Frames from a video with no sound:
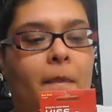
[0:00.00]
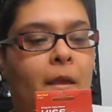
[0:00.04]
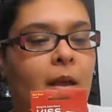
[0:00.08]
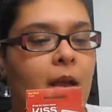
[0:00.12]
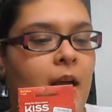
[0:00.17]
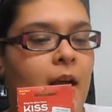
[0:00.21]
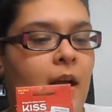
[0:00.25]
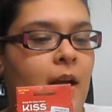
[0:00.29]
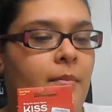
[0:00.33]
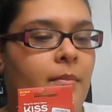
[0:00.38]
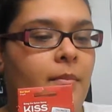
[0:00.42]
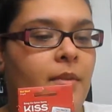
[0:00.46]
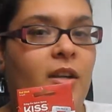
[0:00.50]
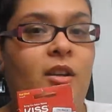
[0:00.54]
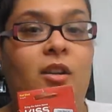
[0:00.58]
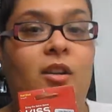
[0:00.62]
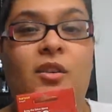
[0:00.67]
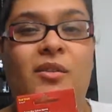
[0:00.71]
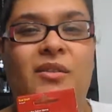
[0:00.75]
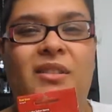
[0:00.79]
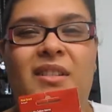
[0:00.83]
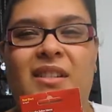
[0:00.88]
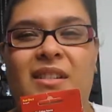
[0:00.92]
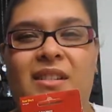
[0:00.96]
the
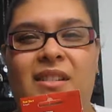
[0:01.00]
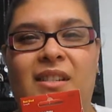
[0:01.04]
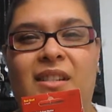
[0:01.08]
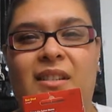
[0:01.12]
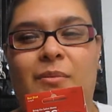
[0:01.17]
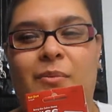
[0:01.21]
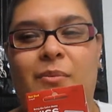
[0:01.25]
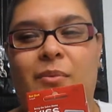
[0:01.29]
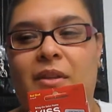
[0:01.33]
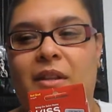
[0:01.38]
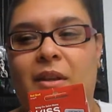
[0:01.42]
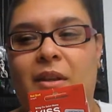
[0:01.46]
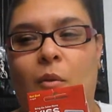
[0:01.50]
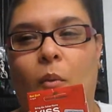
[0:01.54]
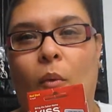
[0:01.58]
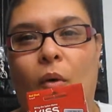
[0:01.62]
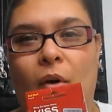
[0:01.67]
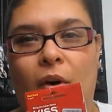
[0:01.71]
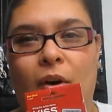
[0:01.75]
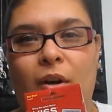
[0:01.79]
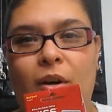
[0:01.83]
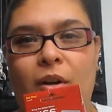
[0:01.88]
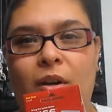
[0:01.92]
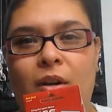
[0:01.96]
glue doesn't really
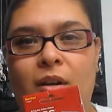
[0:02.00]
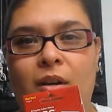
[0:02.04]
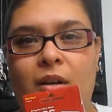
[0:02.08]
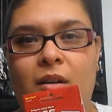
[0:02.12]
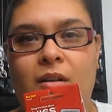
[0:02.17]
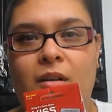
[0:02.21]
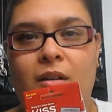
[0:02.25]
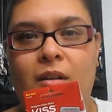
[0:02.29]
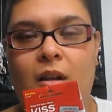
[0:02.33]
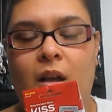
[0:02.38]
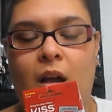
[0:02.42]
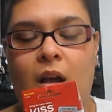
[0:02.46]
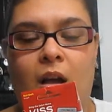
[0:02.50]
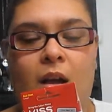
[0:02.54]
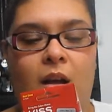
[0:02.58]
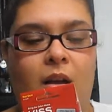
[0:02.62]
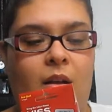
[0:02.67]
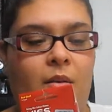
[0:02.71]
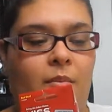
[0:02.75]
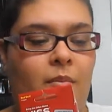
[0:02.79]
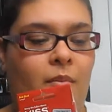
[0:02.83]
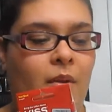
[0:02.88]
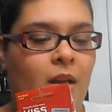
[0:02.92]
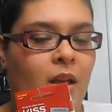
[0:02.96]
work
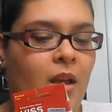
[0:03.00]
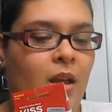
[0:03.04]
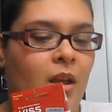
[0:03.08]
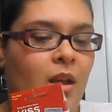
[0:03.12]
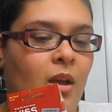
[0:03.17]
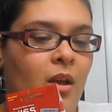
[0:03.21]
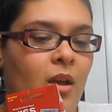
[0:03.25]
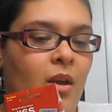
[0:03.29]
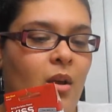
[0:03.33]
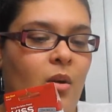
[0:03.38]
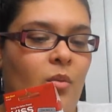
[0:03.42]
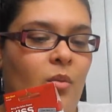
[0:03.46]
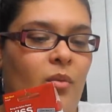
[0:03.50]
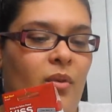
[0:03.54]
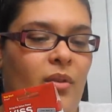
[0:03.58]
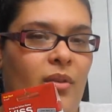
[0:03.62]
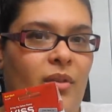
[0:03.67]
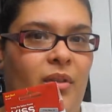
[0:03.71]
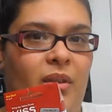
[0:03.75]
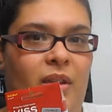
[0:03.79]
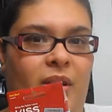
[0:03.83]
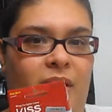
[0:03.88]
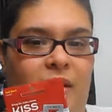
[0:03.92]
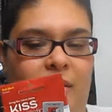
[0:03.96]

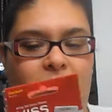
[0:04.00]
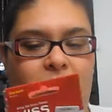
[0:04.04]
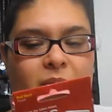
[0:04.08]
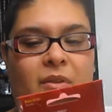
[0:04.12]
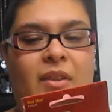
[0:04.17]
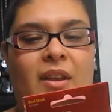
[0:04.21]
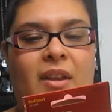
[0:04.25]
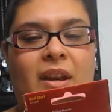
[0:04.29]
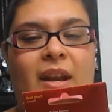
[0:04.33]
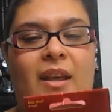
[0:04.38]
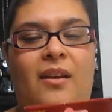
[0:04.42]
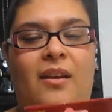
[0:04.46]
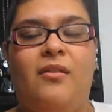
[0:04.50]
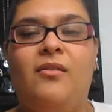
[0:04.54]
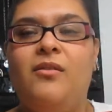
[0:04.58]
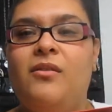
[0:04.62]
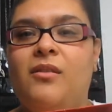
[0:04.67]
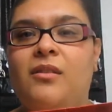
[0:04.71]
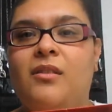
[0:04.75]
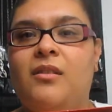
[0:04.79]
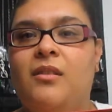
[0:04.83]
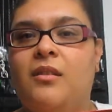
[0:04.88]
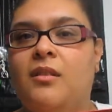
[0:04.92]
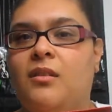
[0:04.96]
with the
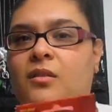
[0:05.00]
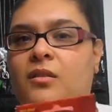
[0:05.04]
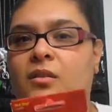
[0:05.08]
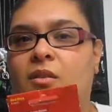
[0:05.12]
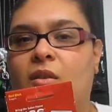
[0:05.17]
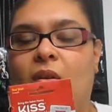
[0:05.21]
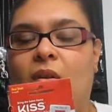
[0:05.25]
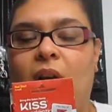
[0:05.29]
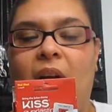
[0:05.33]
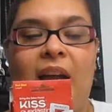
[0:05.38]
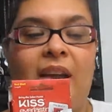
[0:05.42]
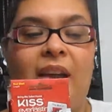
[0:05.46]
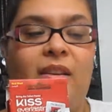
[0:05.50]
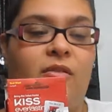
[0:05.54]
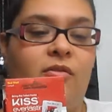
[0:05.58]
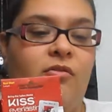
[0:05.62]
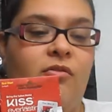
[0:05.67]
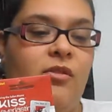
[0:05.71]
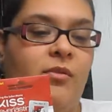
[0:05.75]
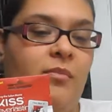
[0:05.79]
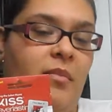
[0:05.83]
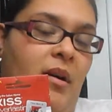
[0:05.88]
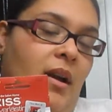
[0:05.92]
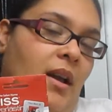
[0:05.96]
nails, so I
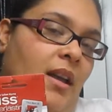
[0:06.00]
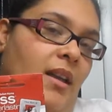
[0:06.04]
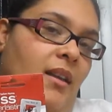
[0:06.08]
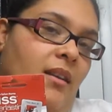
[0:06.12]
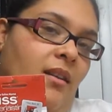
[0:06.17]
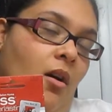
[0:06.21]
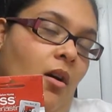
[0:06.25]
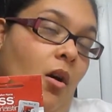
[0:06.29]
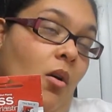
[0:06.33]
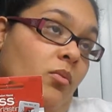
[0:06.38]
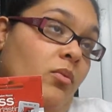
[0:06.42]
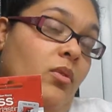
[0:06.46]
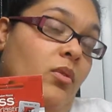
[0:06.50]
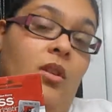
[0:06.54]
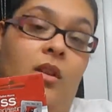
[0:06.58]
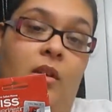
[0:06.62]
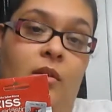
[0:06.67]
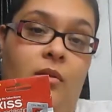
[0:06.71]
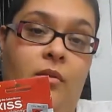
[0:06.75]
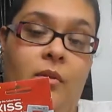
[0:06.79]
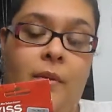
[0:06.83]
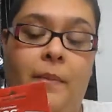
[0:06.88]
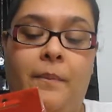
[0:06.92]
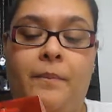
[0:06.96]
use my own
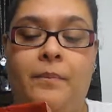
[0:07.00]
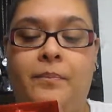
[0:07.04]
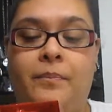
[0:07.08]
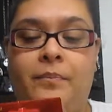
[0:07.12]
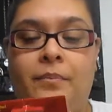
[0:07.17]
glue.